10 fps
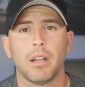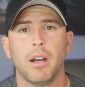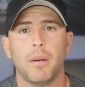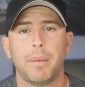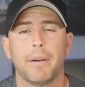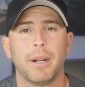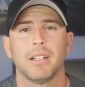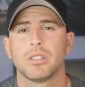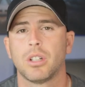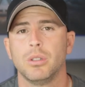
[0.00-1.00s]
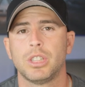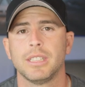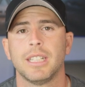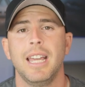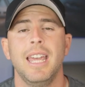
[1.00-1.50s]
uh, powerhouse
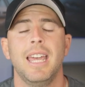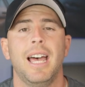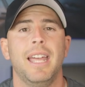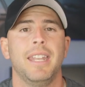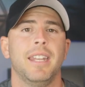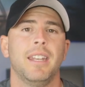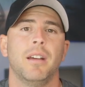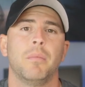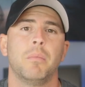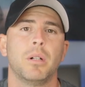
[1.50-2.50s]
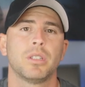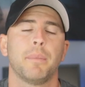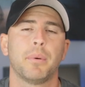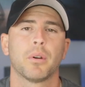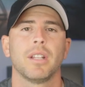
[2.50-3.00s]
coaches and then most
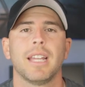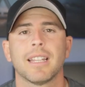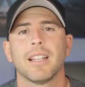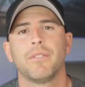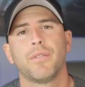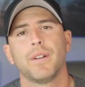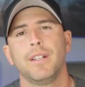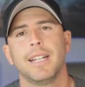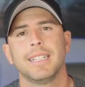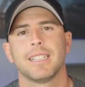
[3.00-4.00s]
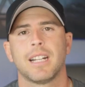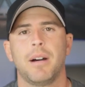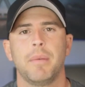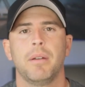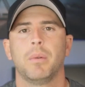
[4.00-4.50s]
importantly, I'd love for you guys to
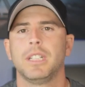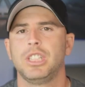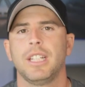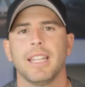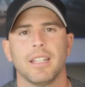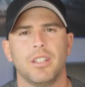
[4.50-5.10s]
comment. What did you think?